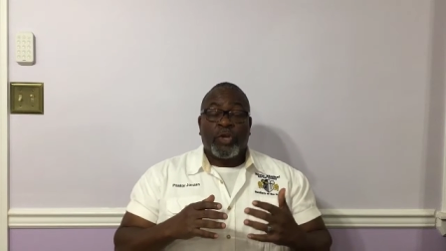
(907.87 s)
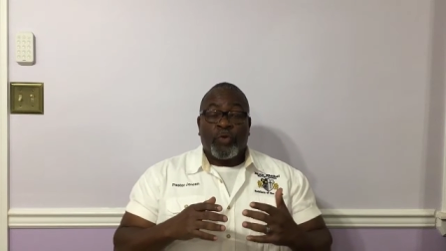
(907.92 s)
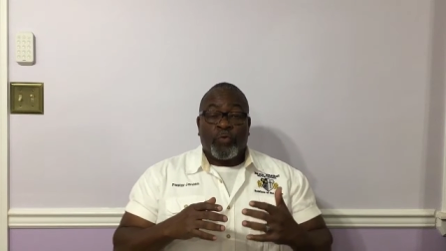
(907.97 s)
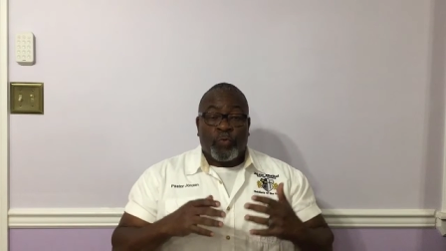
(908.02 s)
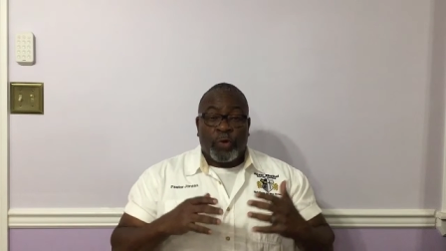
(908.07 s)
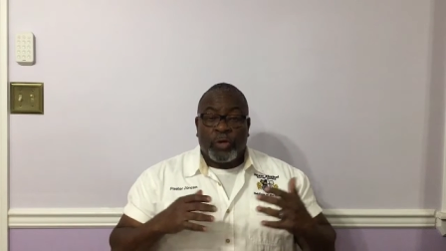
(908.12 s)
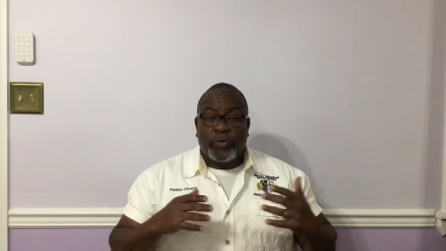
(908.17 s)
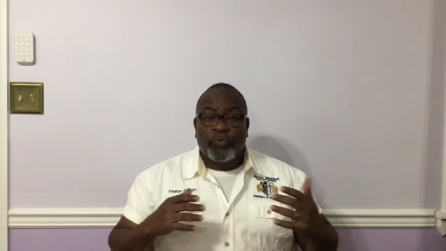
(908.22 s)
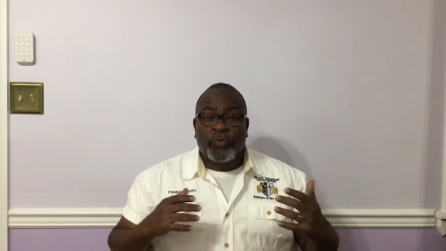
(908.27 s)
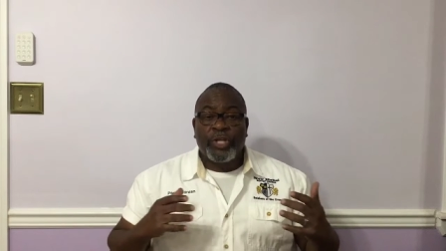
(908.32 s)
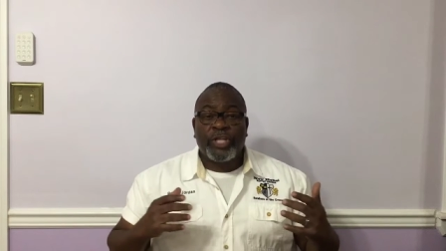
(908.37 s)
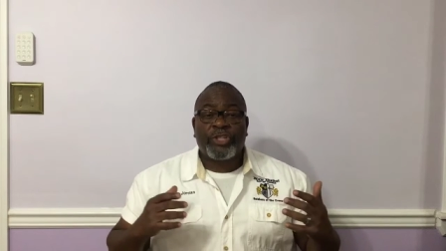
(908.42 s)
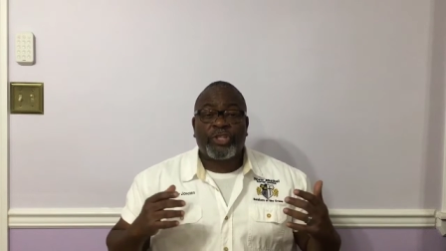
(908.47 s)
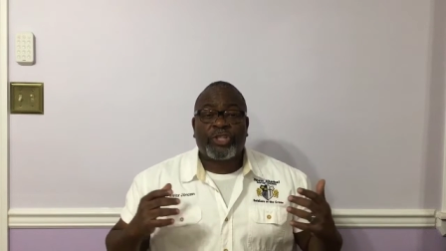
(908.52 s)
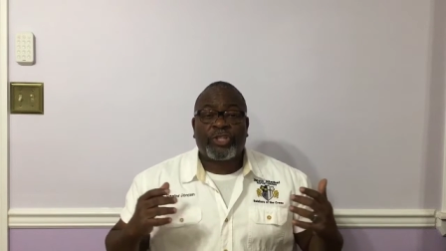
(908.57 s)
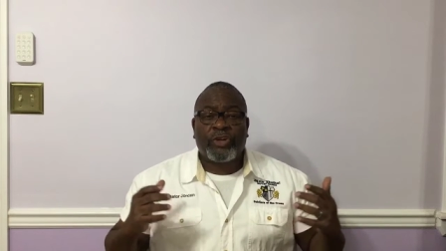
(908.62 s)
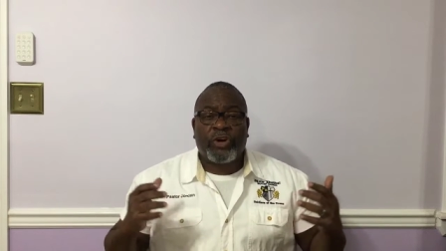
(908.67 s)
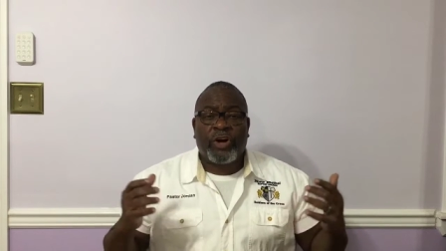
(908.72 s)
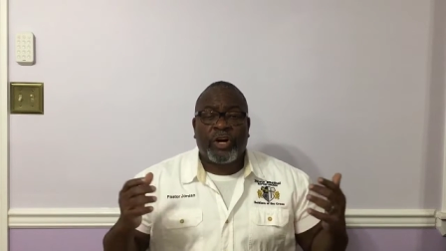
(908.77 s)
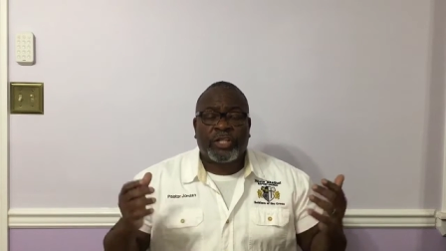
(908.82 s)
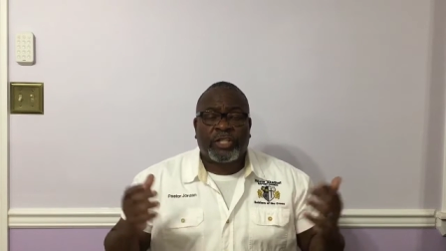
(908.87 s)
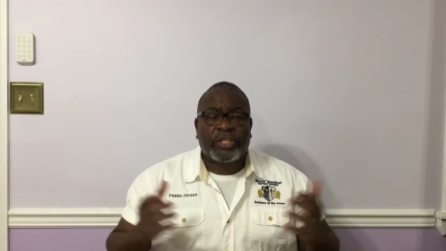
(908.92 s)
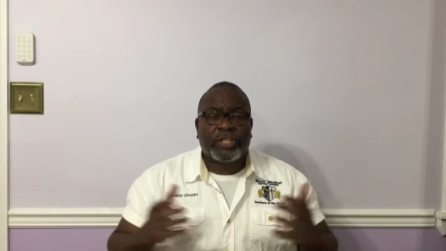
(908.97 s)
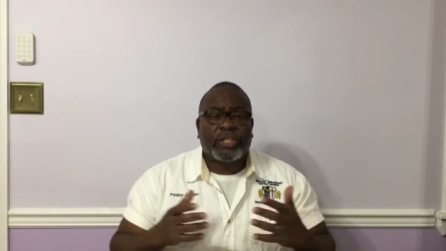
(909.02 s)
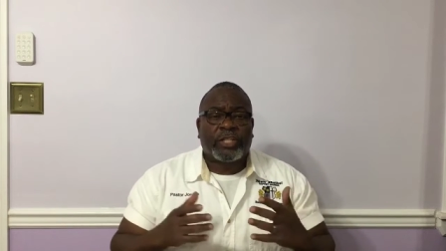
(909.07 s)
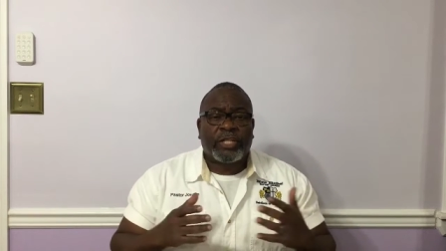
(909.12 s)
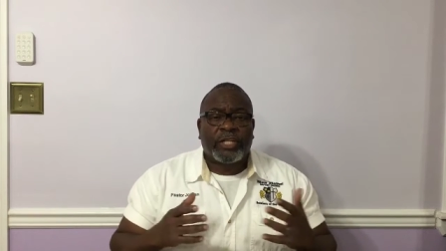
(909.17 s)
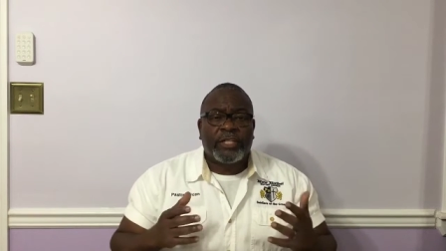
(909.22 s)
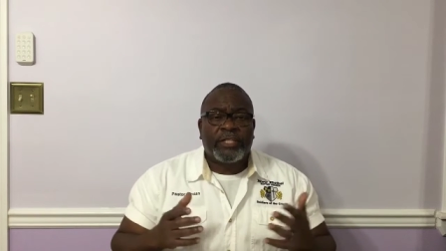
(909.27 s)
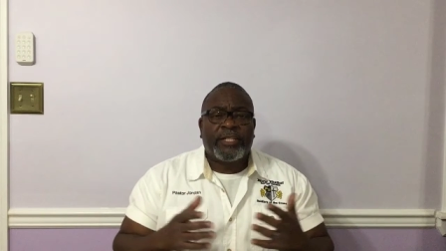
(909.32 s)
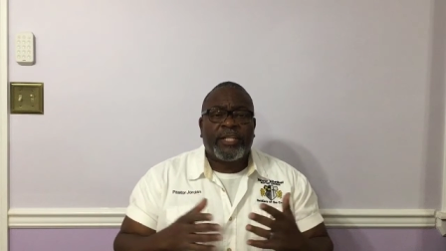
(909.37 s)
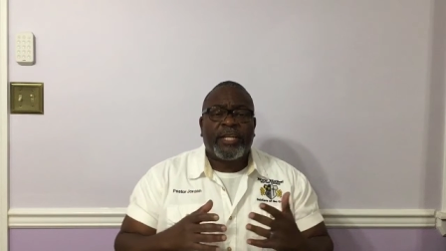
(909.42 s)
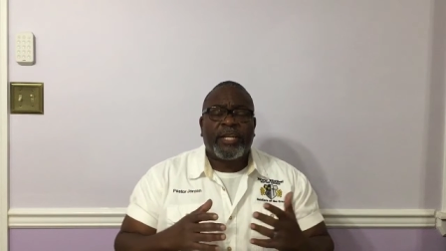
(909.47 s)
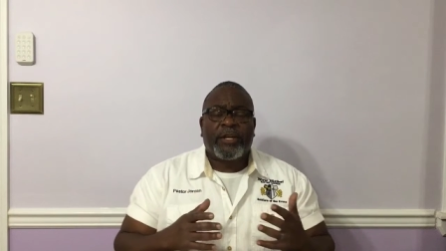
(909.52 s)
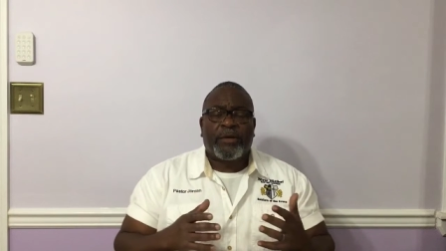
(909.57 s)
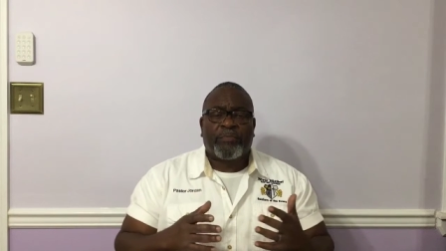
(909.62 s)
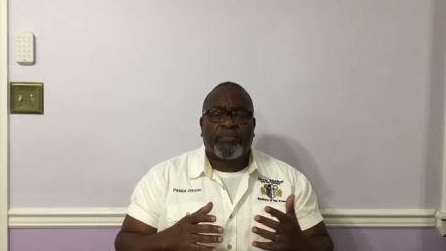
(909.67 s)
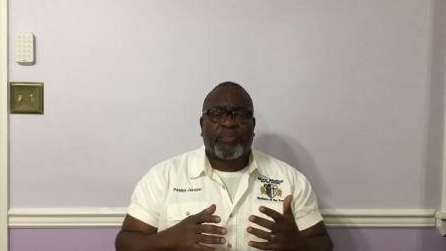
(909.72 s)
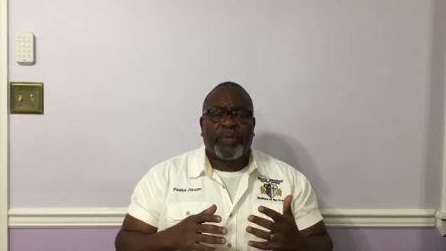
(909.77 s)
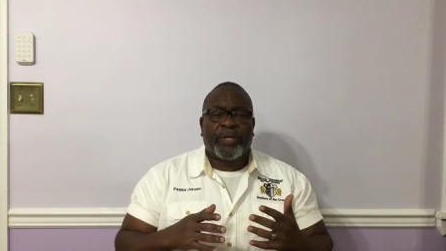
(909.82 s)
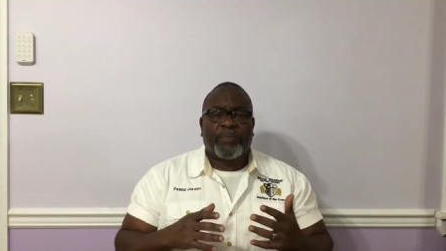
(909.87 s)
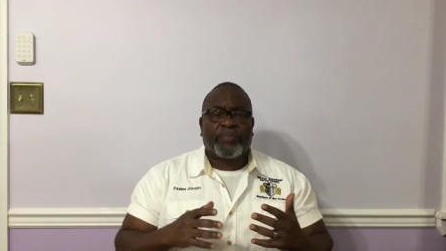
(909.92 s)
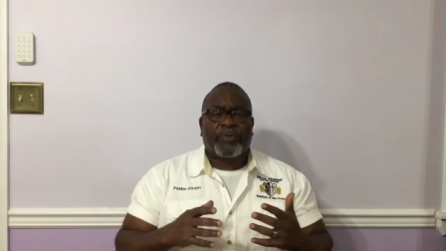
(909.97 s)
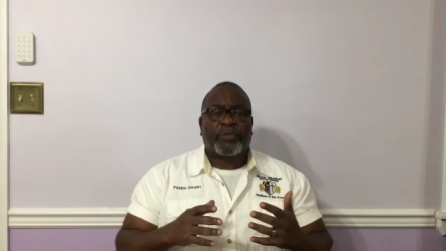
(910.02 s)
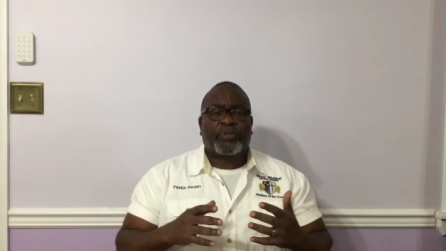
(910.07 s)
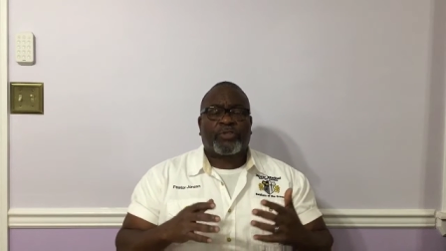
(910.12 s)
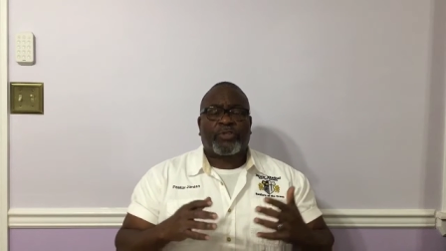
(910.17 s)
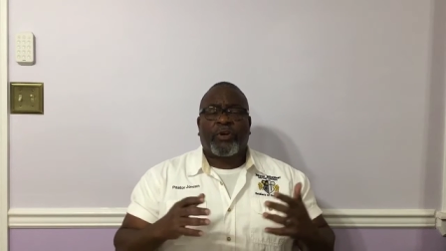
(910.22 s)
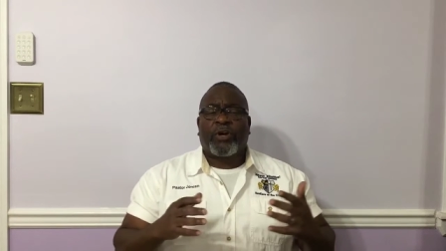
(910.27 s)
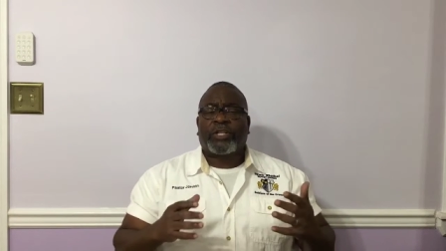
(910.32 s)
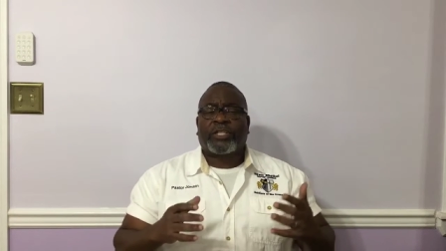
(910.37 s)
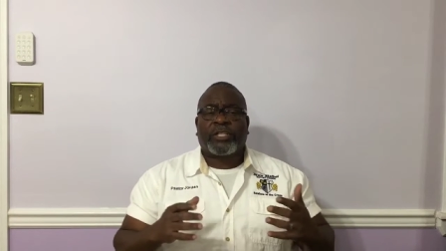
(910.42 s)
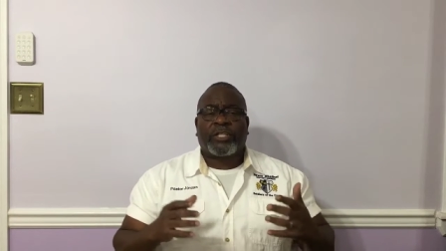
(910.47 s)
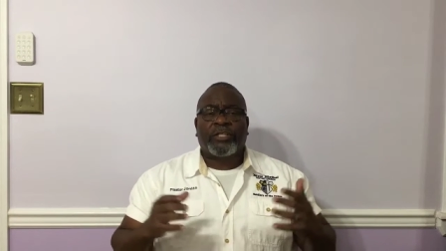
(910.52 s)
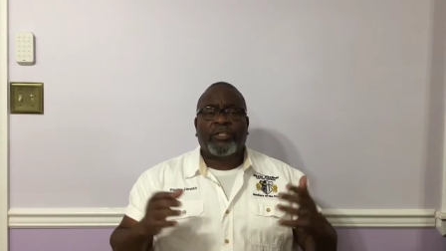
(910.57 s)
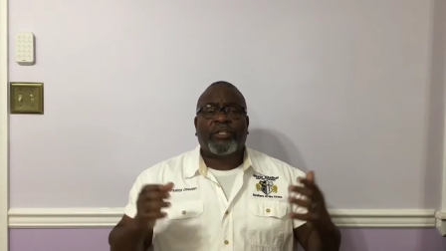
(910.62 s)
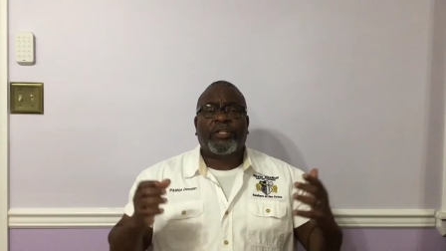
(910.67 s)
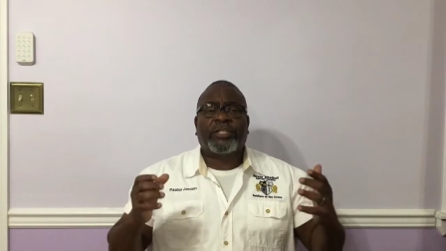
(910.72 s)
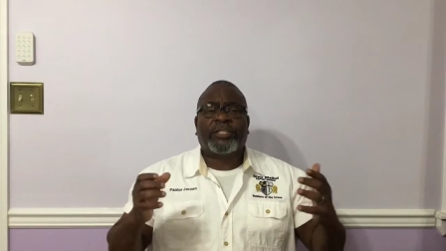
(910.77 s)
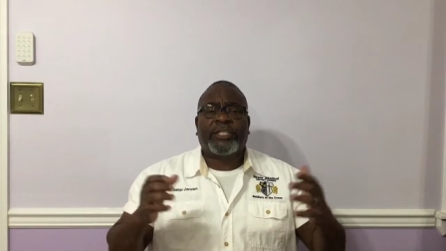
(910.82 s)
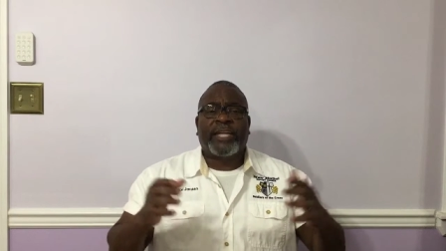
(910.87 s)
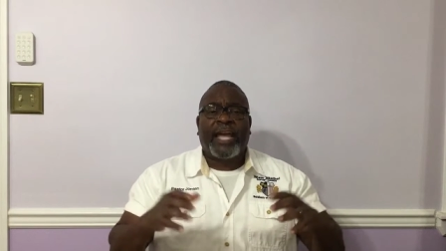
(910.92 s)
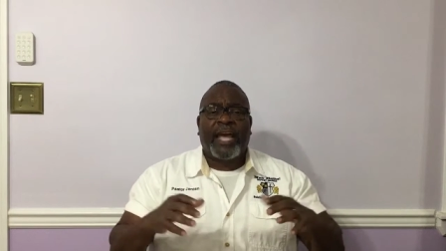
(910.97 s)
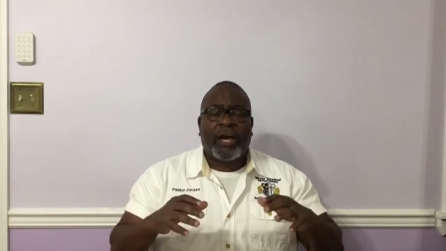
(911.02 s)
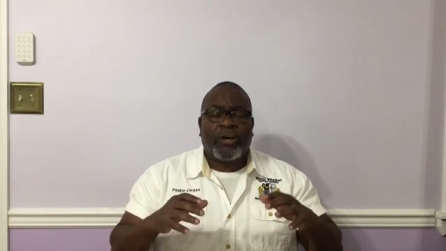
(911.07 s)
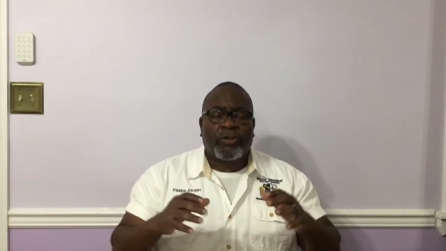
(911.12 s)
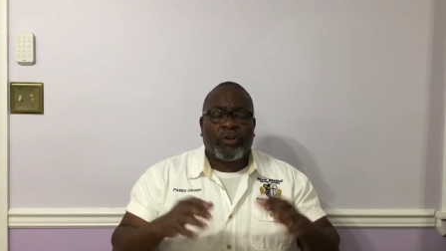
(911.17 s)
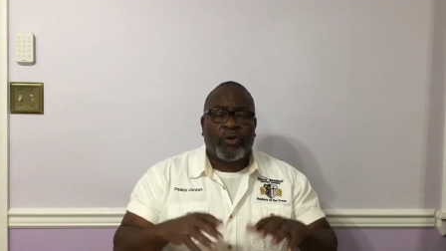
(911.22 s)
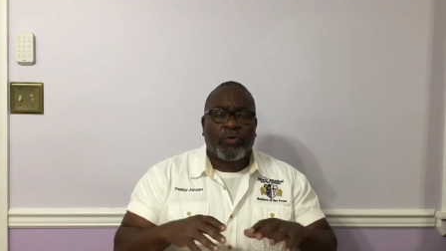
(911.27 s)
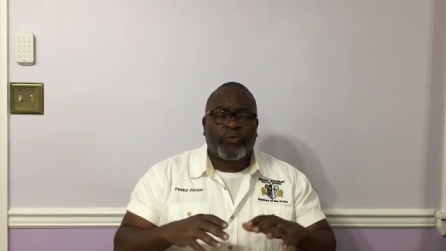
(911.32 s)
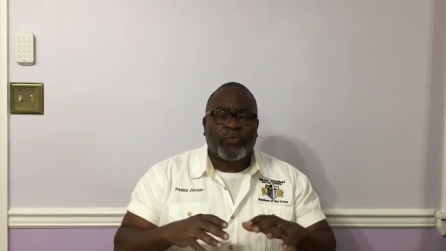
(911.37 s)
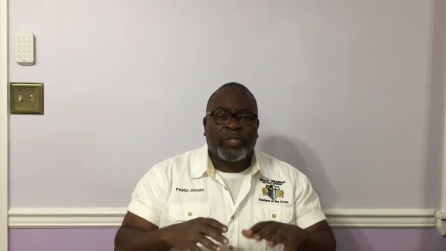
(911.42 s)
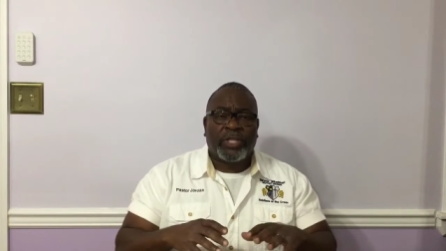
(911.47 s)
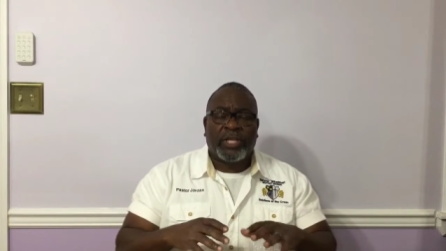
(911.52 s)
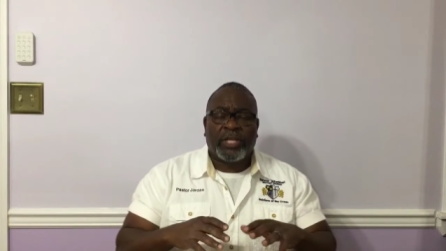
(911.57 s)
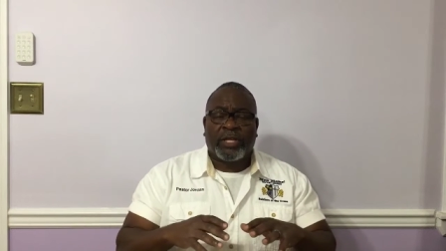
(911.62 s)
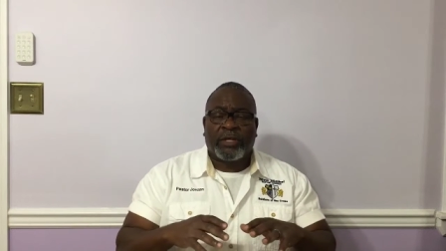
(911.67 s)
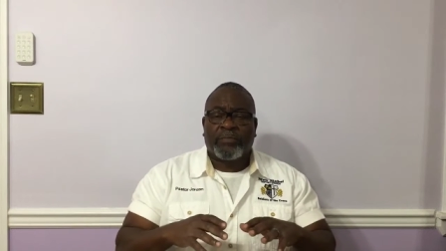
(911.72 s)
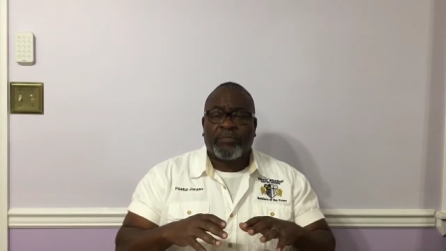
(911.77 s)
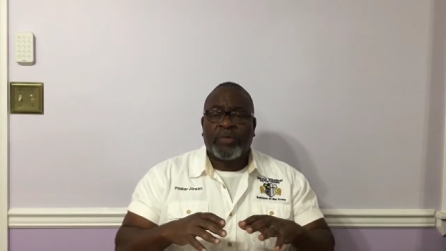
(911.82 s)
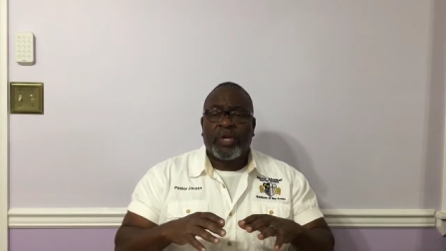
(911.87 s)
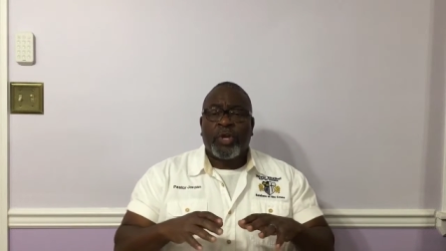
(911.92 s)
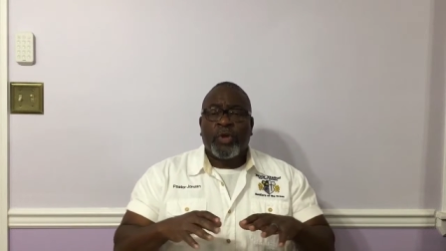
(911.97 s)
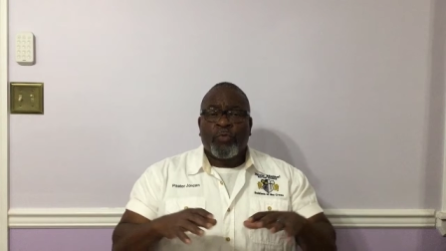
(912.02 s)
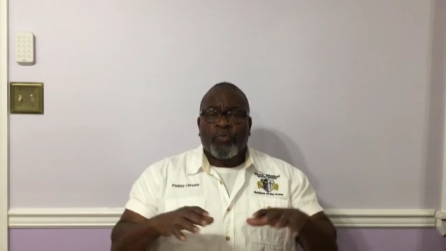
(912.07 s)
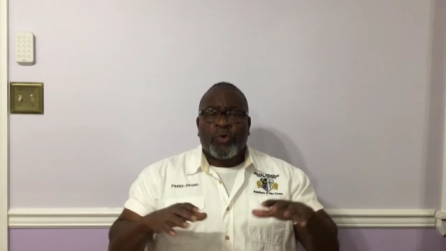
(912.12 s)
When we start to condemn people, start to look down on them,